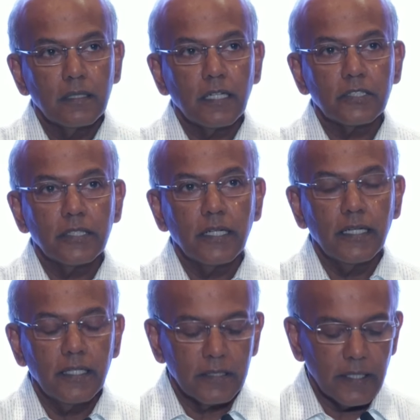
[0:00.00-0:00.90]
Russia
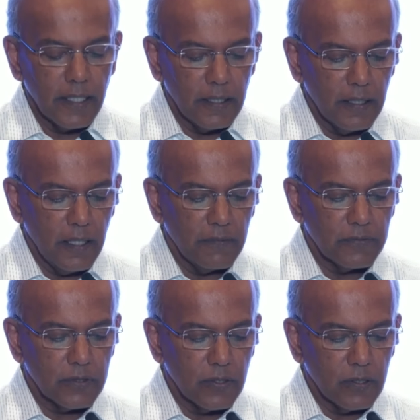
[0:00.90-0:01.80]
and Israel
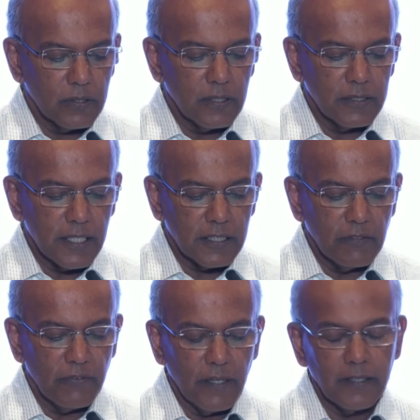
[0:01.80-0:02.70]
have sought to
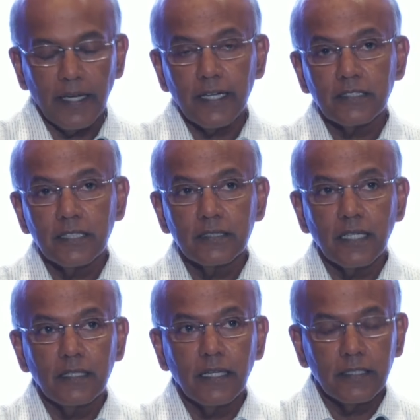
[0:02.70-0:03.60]
justify their
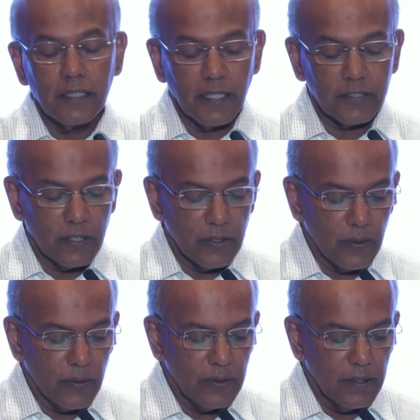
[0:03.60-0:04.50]
actions under international
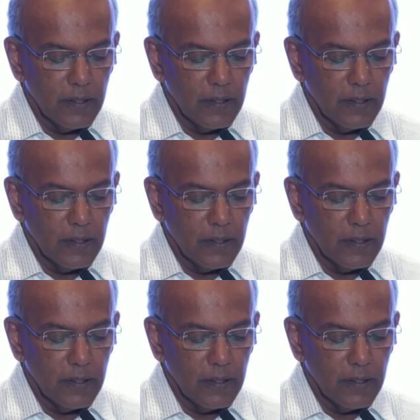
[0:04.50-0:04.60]
law,